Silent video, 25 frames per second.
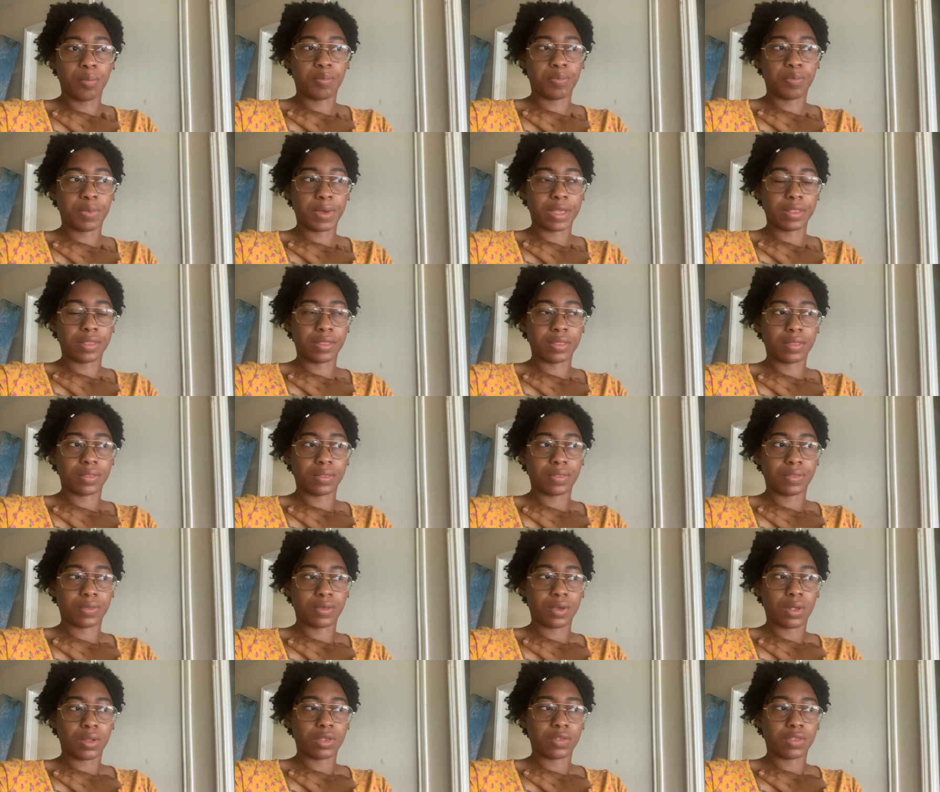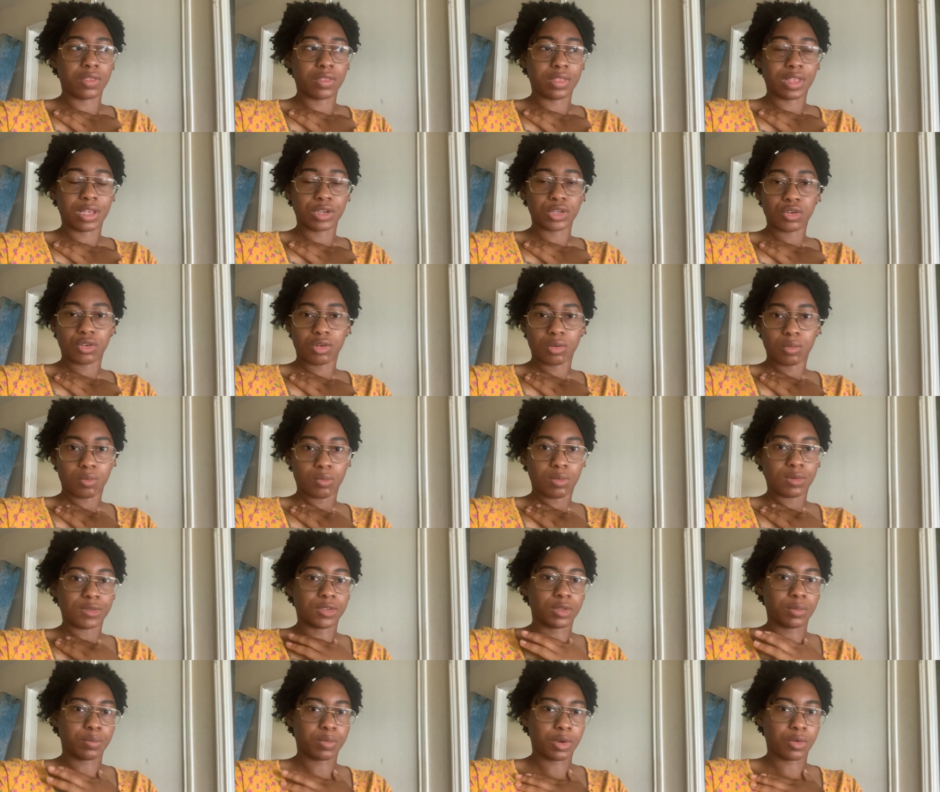but the only thing that showed up
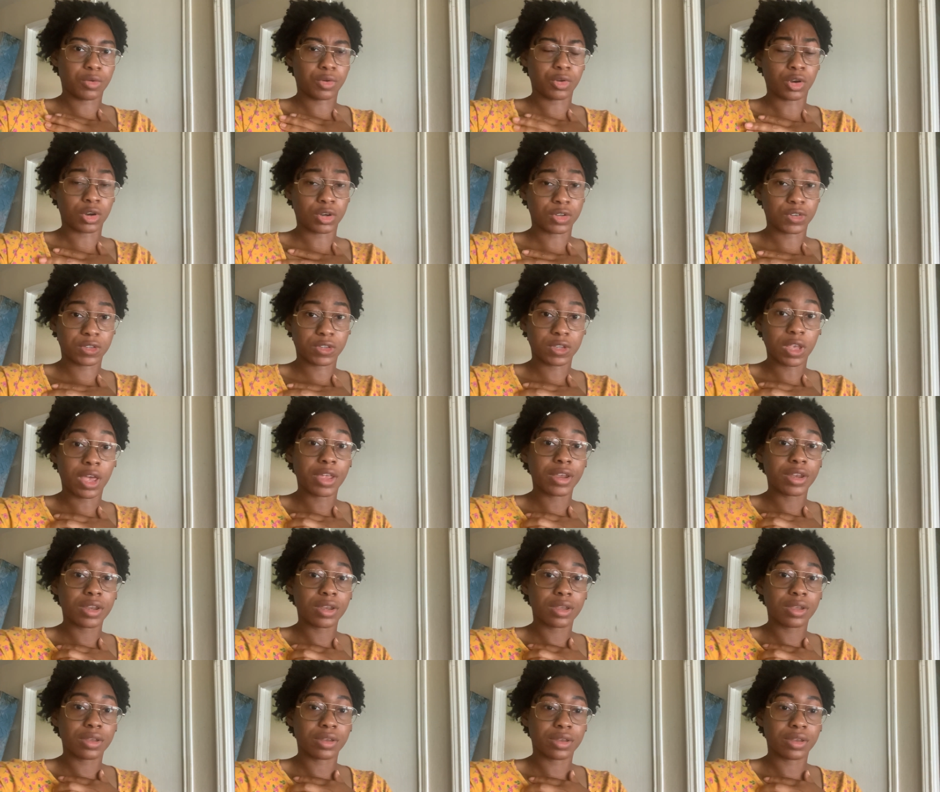was the boat and her son.